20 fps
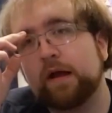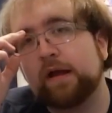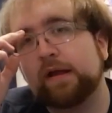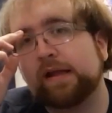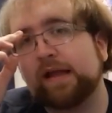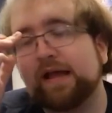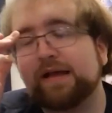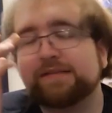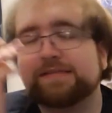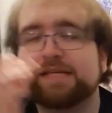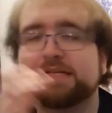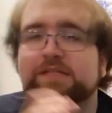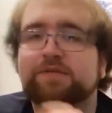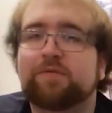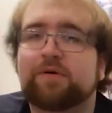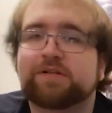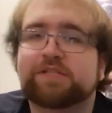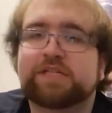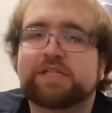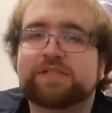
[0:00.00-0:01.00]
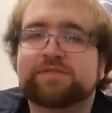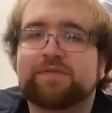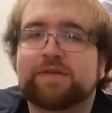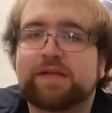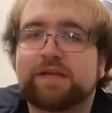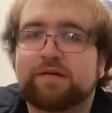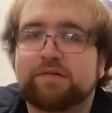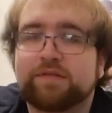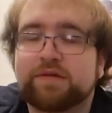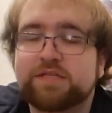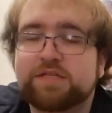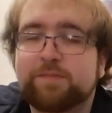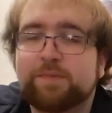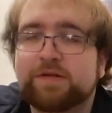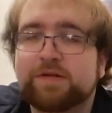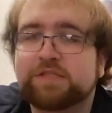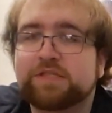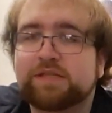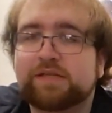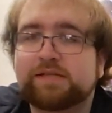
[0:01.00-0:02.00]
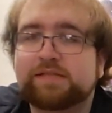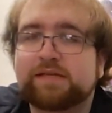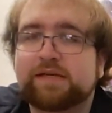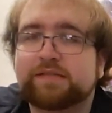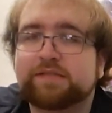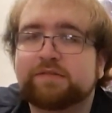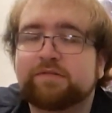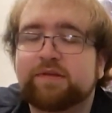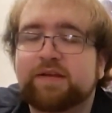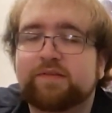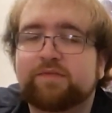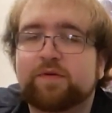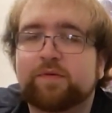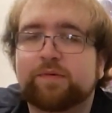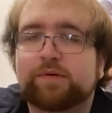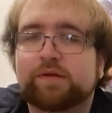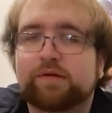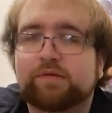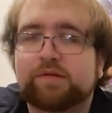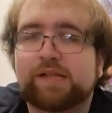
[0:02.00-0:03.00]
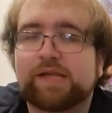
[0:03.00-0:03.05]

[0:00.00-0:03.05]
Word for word: Alright guys, thanks for watching this video. There's a bunch of links on screen if you want to